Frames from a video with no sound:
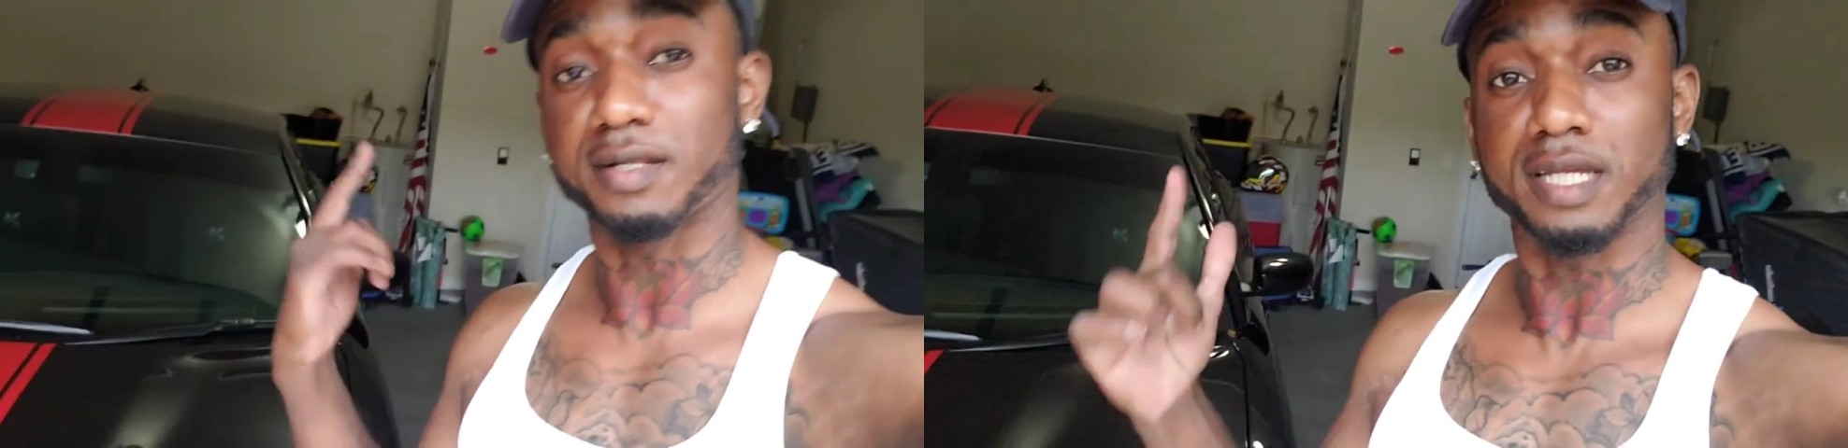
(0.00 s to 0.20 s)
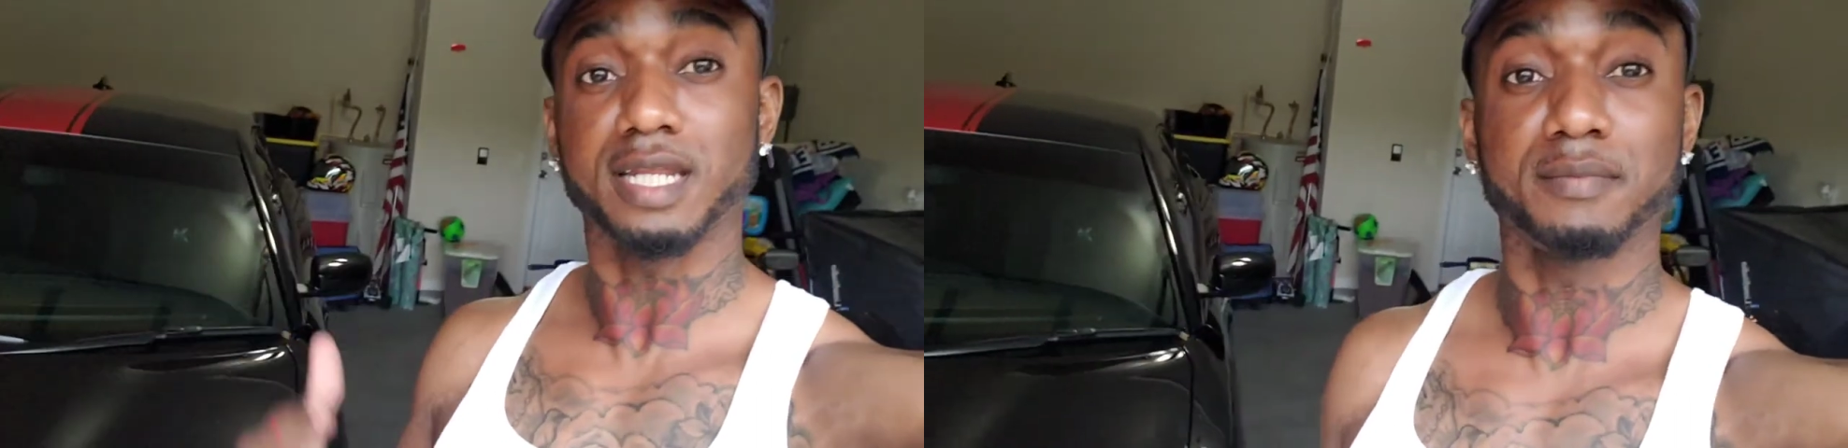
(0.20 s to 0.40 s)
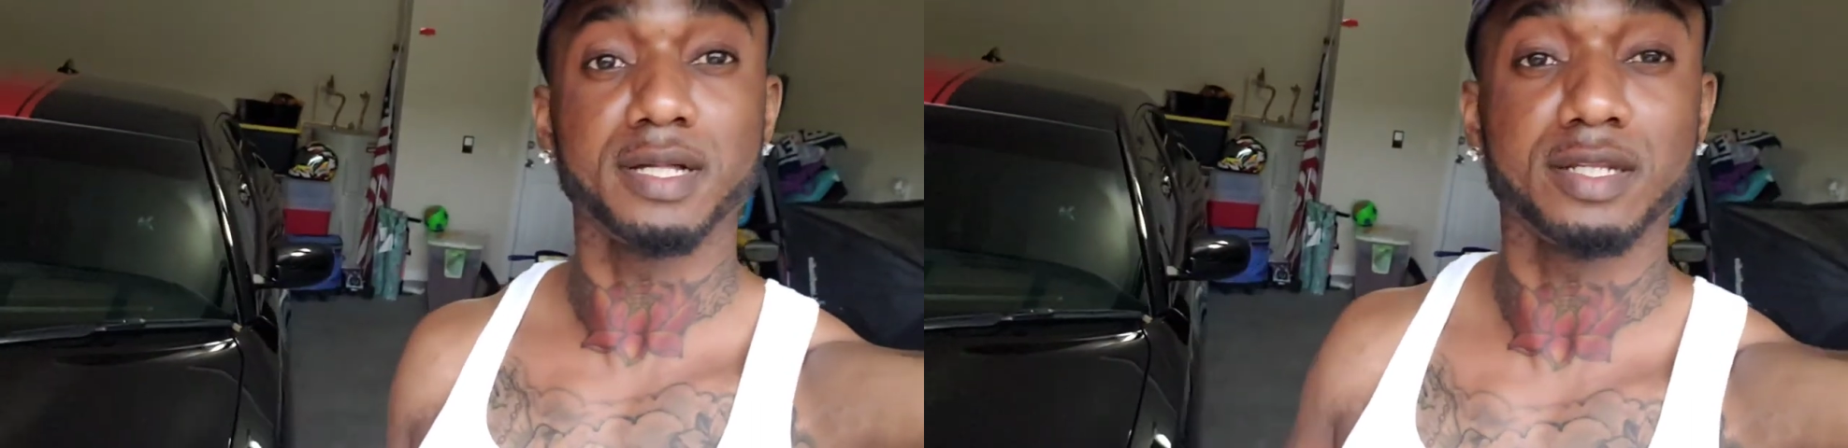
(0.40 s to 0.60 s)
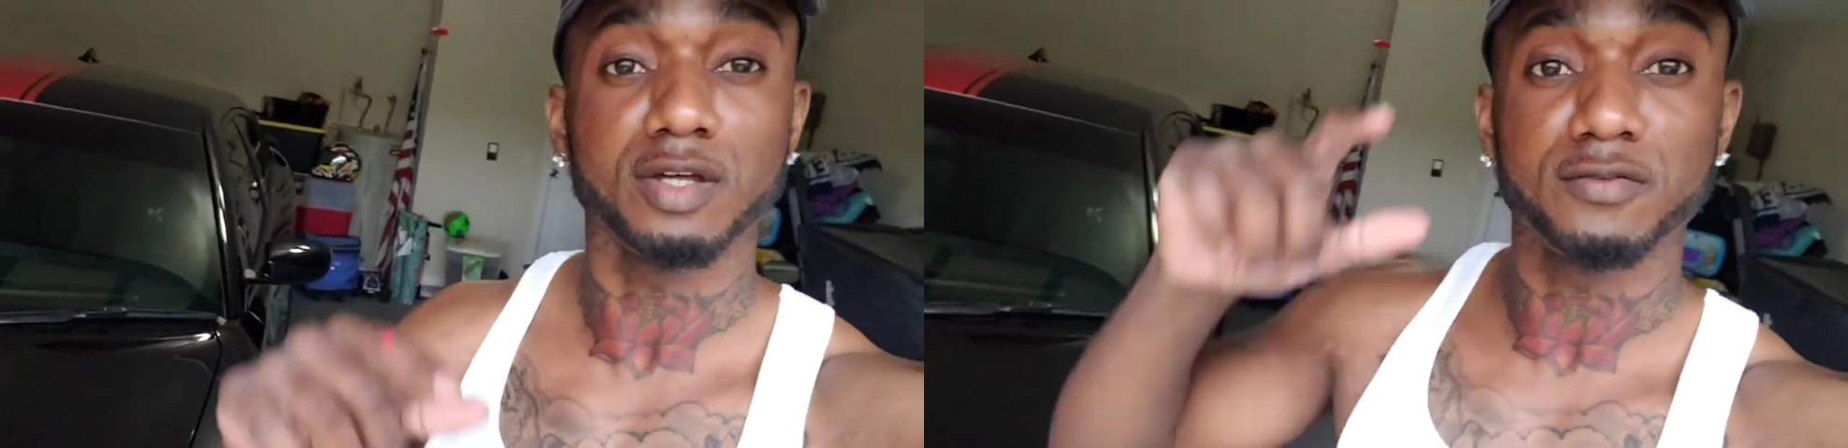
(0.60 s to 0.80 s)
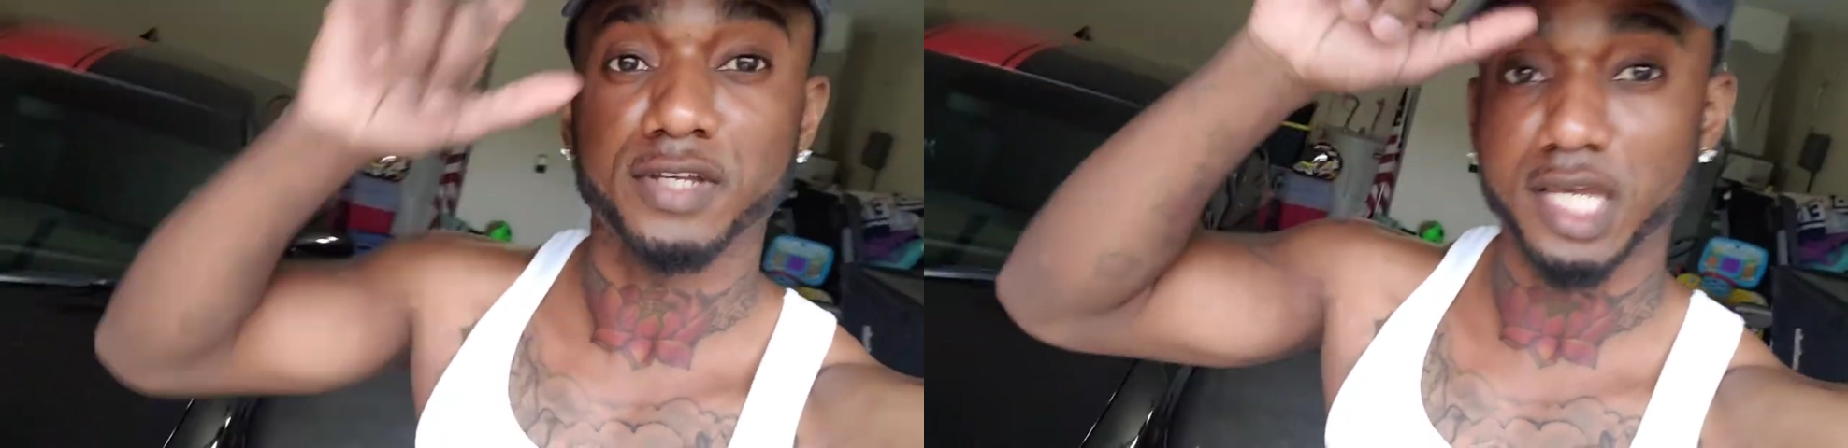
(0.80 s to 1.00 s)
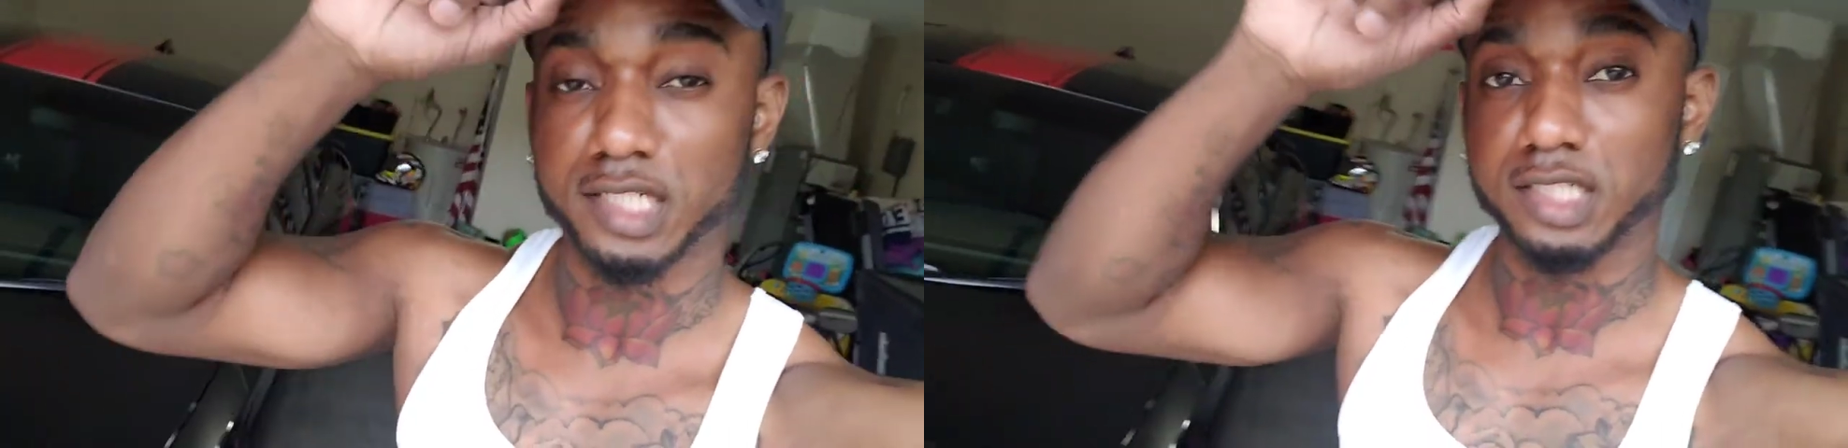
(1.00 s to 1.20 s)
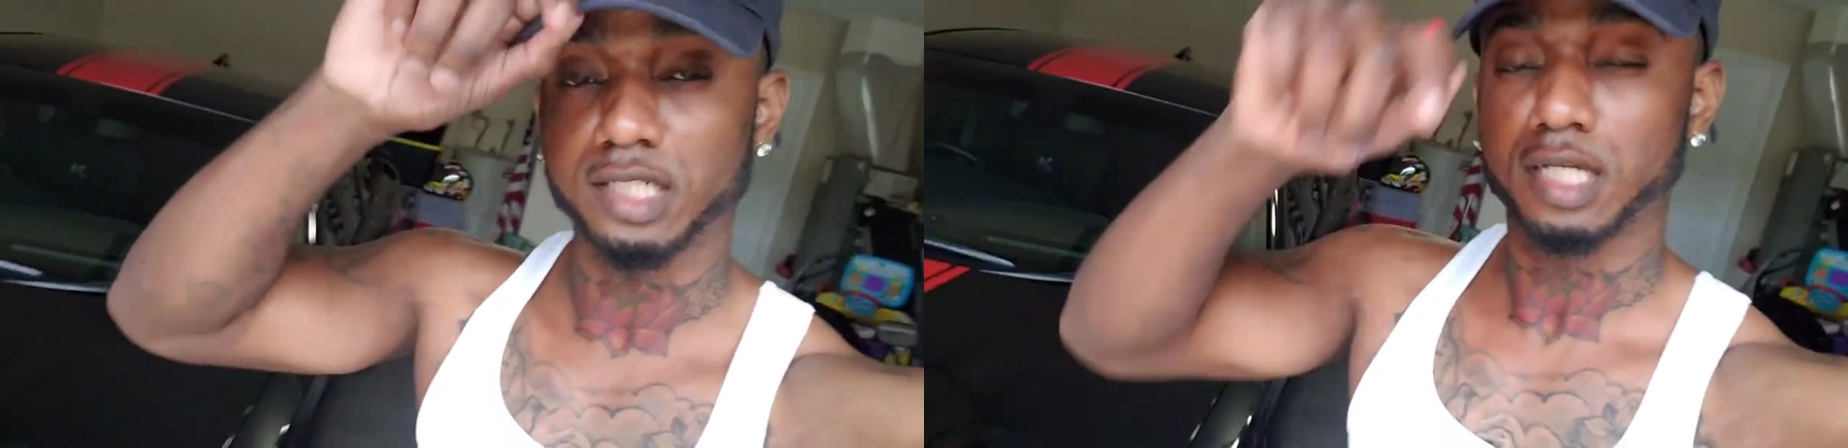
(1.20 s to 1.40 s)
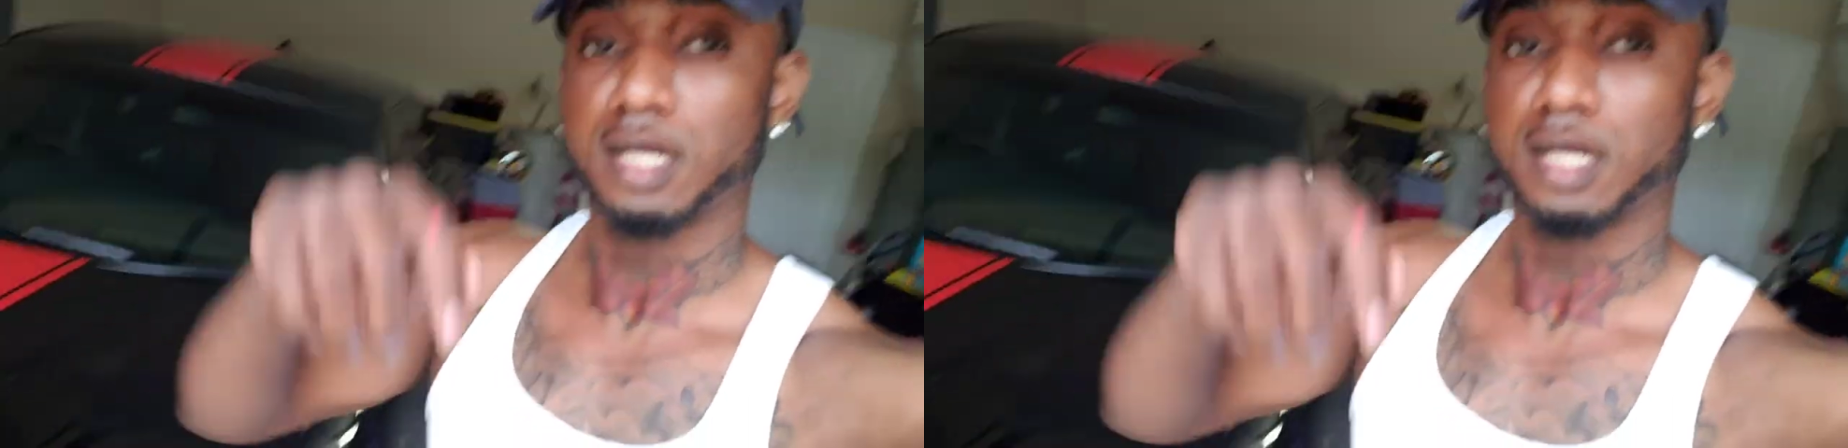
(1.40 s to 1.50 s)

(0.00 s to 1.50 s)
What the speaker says: hit that bell notification.